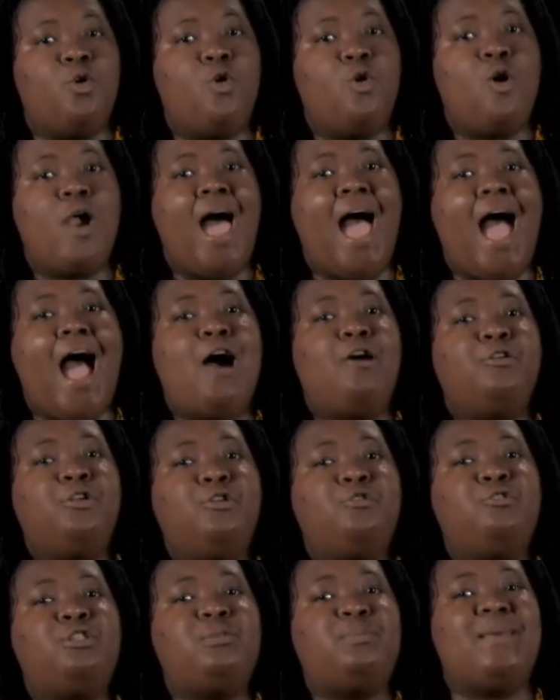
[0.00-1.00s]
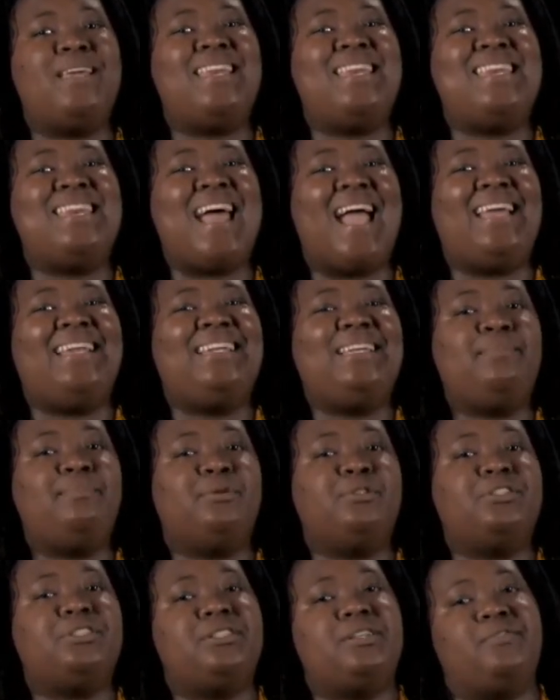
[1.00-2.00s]
Or how do you spend
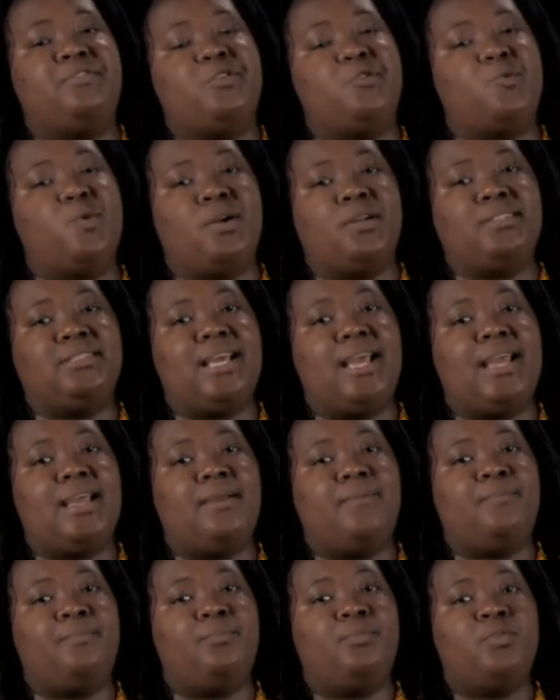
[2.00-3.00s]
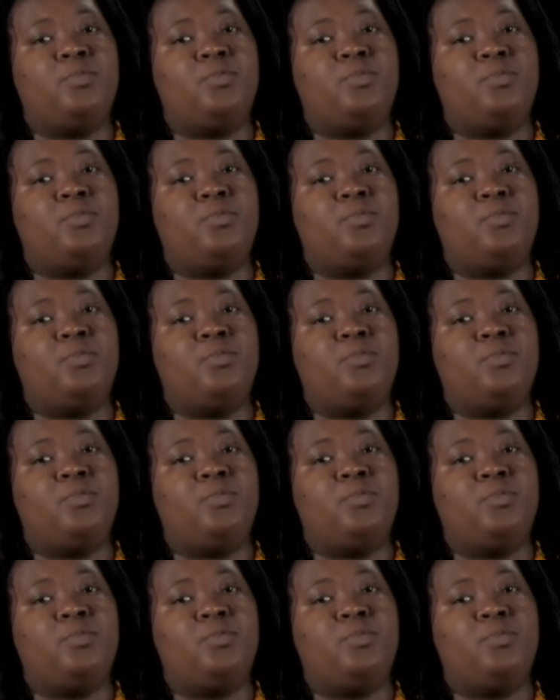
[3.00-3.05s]
90% of your workday?